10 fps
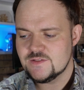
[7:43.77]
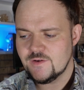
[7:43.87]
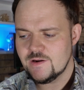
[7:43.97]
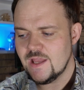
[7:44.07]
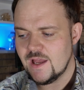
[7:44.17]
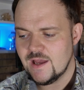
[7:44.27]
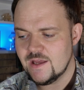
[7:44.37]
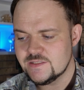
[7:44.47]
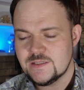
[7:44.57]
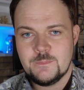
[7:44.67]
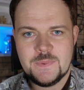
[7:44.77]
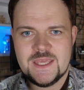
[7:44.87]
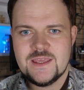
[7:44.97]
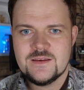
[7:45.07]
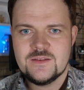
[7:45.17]
It's very hard to
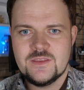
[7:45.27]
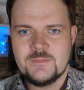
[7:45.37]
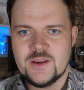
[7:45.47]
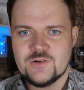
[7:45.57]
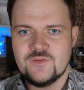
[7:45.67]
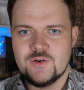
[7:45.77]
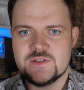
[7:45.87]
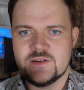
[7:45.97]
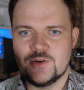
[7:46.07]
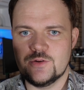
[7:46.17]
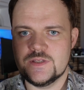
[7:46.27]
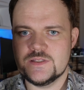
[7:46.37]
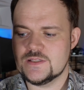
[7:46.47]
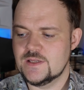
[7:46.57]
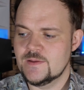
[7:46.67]
peak the microphones, I've
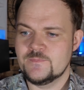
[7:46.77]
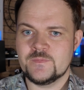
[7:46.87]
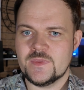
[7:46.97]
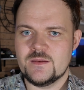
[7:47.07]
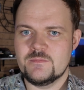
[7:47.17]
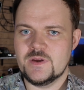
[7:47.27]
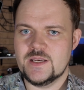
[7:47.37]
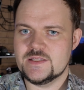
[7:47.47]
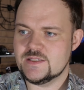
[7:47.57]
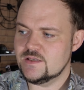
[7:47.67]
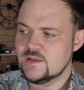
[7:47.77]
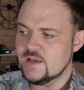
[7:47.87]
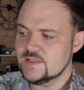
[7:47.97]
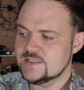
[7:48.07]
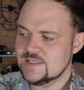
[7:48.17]
noticed, but it's a
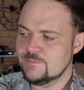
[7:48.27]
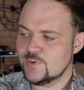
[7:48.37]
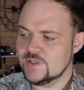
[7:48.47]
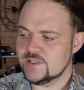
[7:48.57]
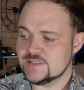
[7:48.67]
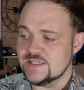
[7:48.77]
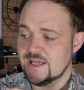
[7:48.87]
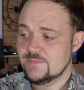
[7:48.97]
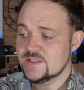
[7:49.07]
nice, simple little setup.